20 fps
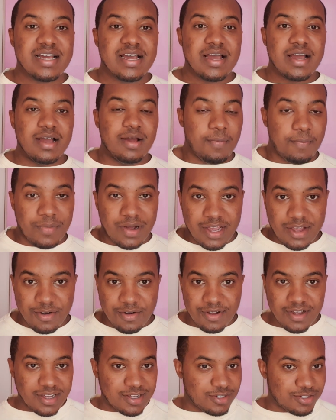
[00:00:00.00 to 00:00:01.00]

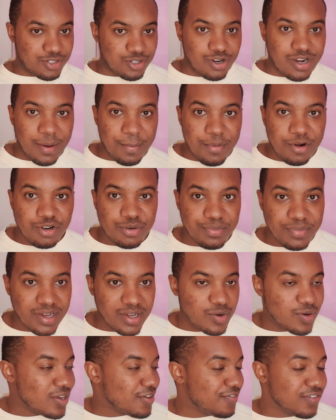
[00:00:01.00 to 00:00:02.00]
I talk about my
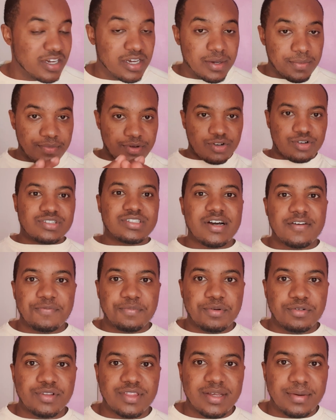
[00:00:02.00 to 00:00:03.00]
wife because I
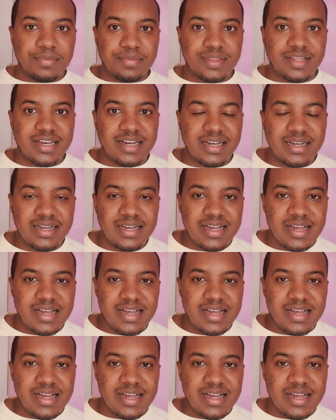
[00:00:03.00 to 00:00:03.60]
put them there,